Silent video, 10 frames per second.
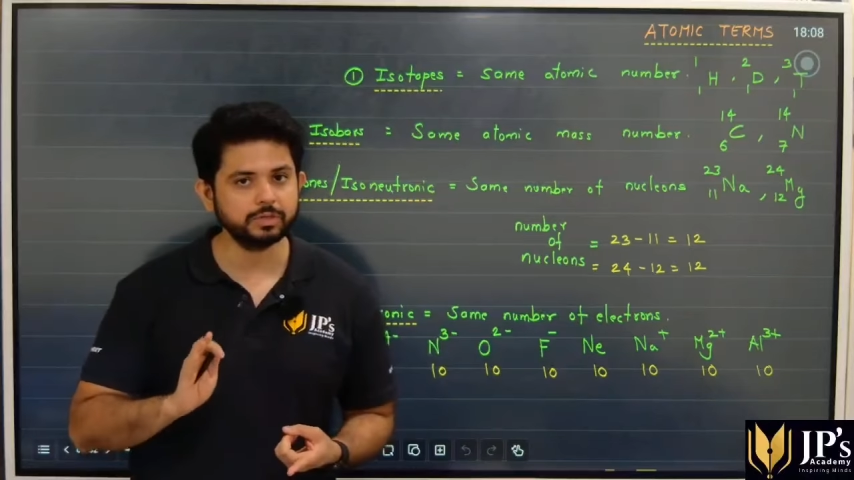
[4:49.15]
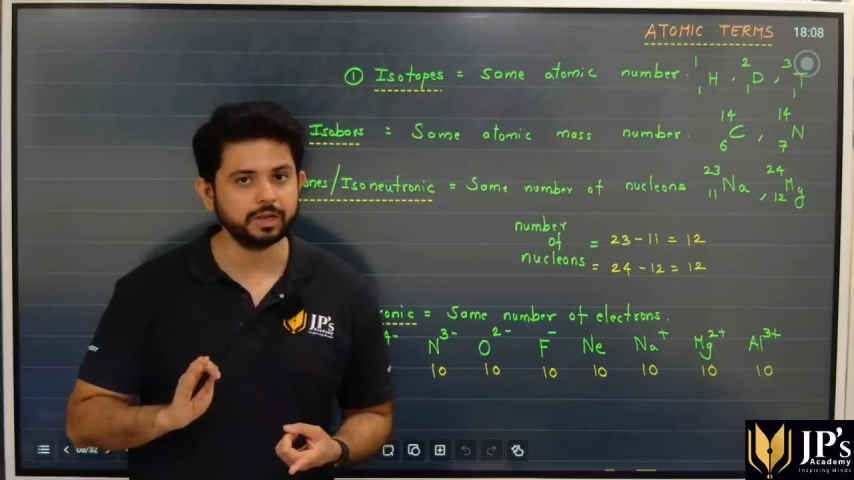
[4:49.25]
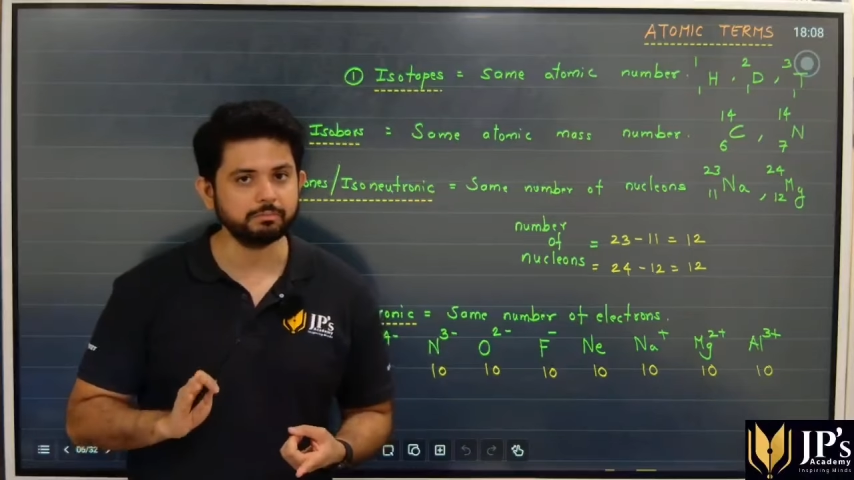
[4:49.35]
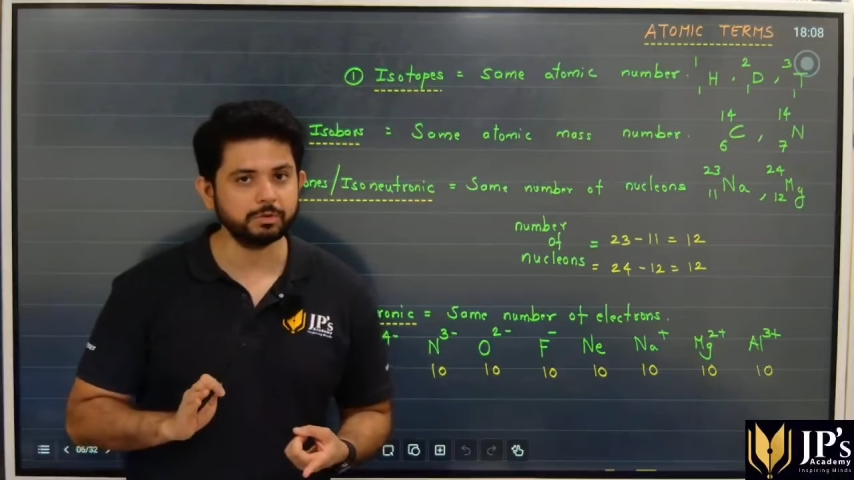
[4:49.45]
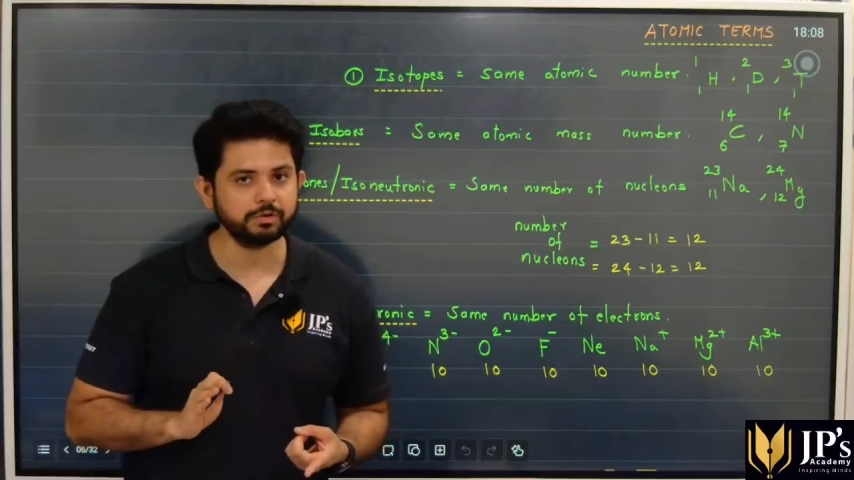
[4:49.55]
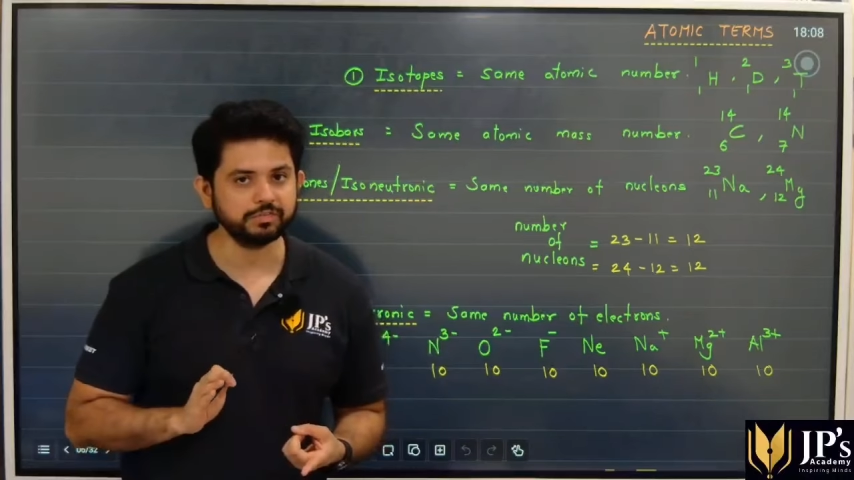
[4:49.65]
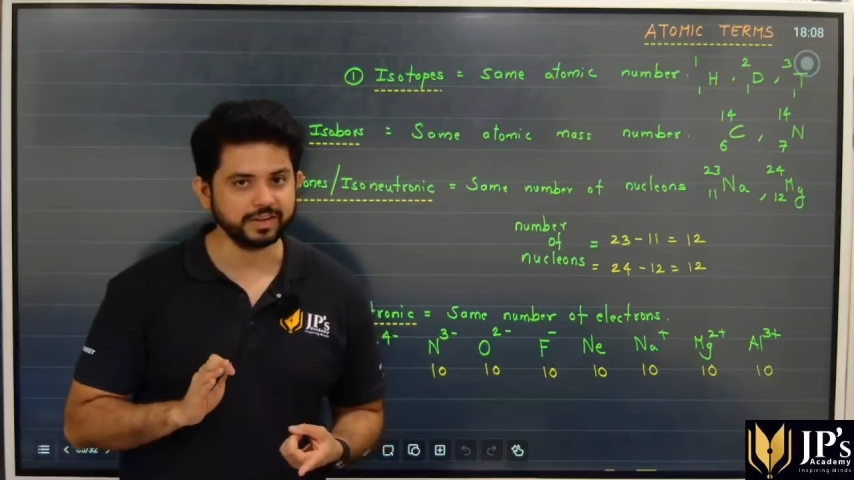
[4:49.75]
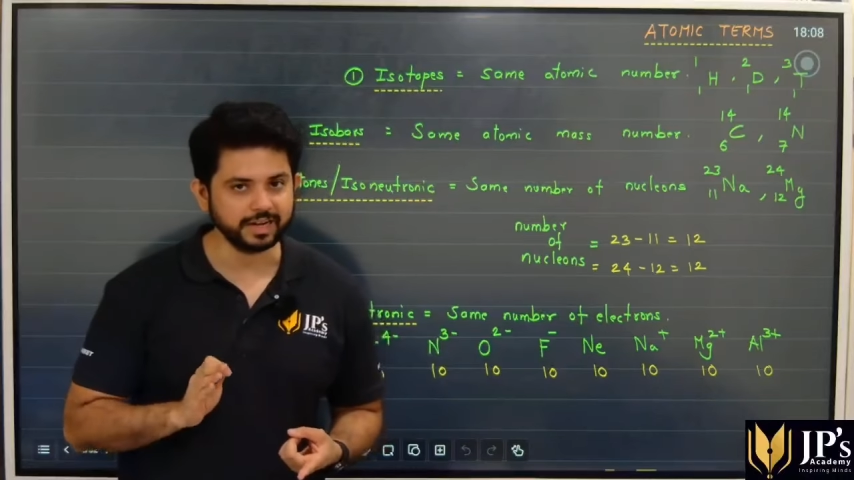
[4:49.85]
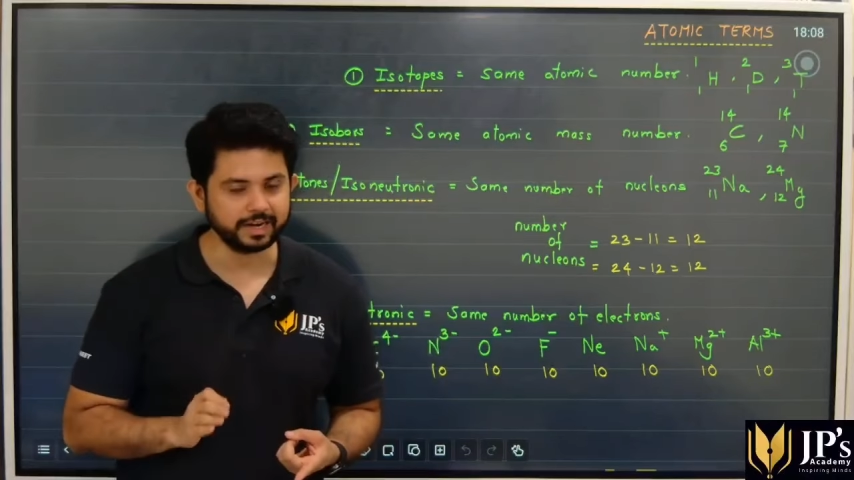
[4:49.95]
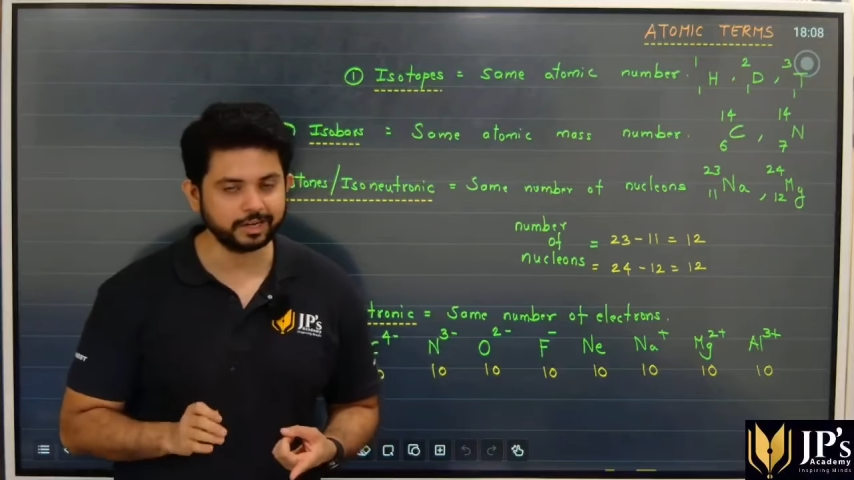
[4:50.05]
number of
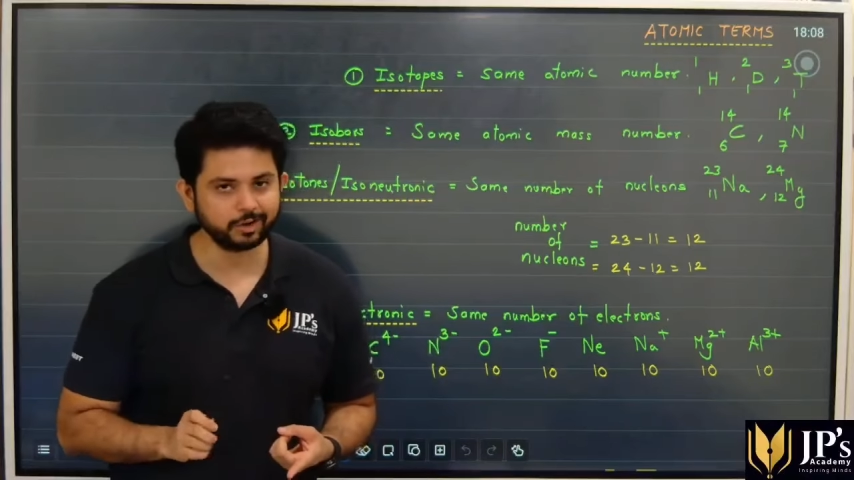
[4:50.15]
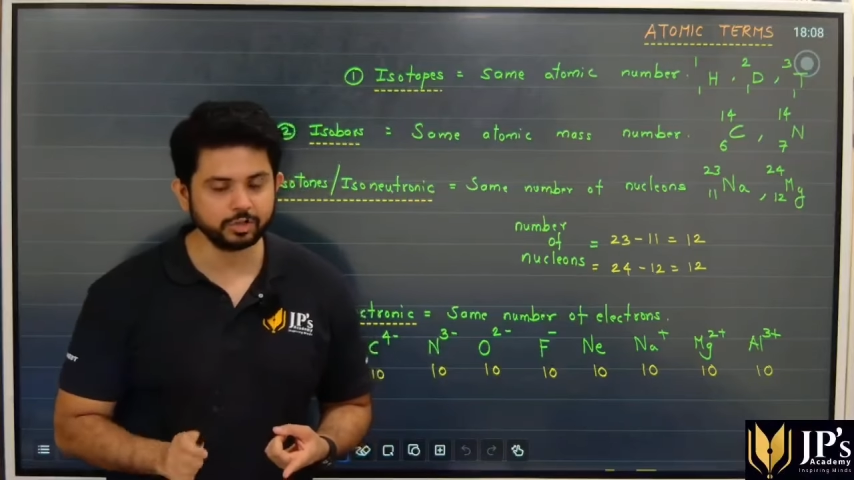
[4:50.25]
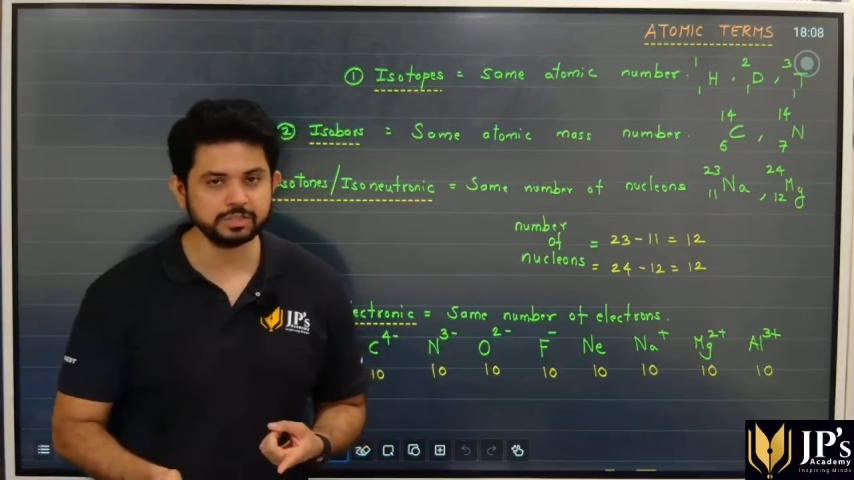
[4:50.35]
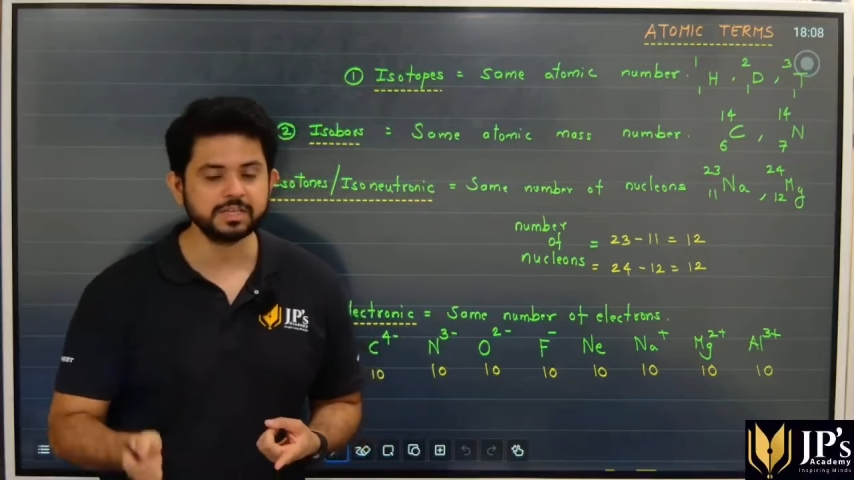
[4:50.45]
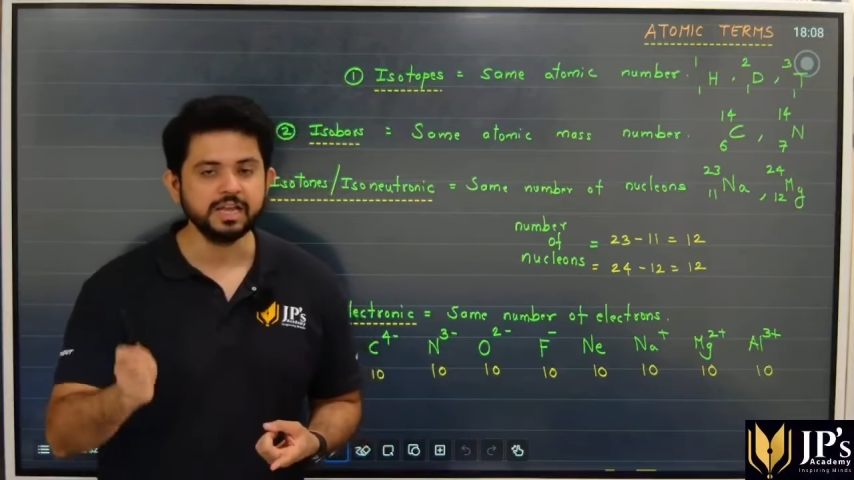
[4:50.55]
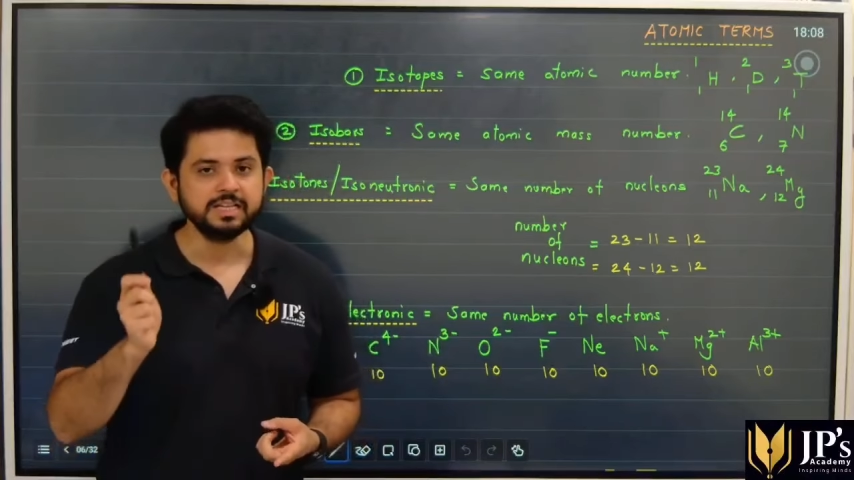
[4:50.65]
electrons.